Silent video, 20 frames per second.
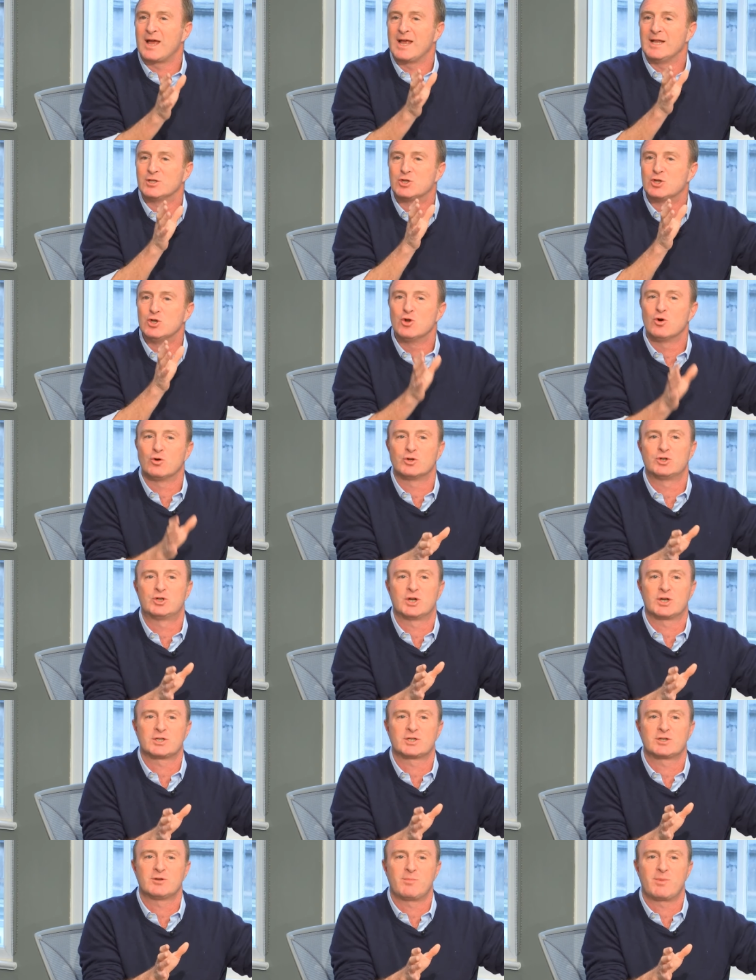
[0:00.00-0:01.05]
it's not
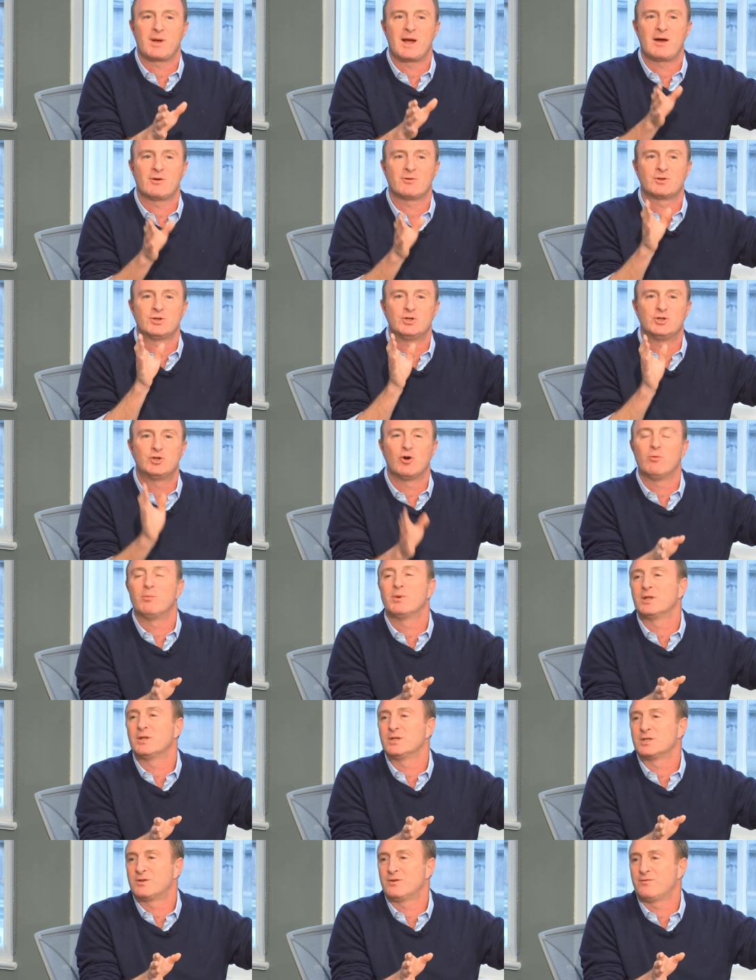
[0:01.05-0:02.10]
just about
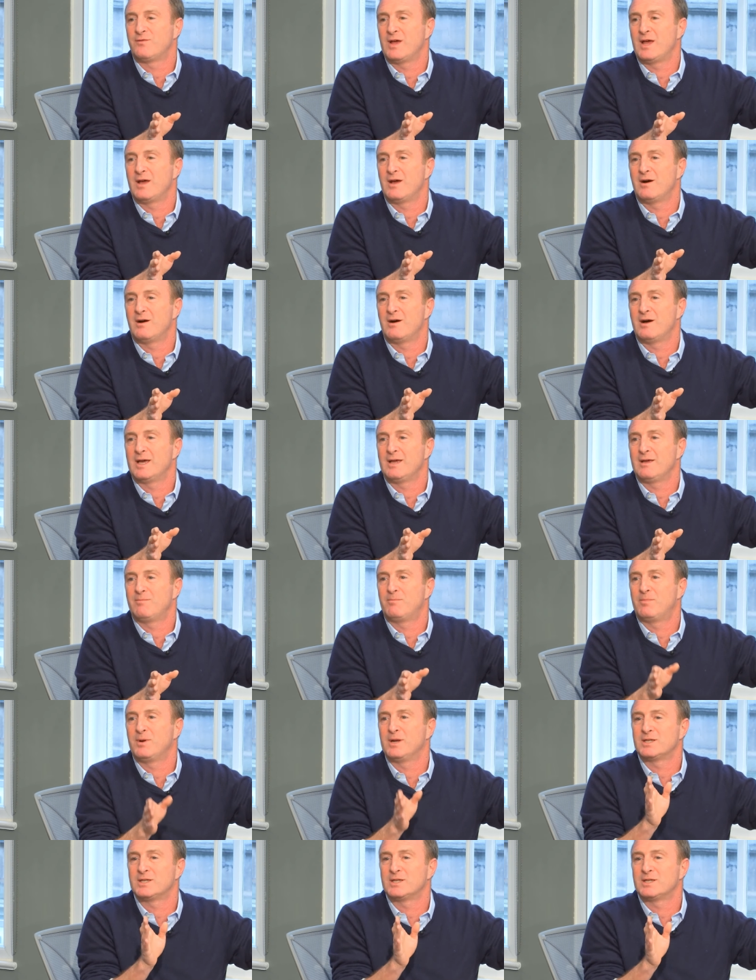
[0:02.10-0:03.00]
dominance of AI,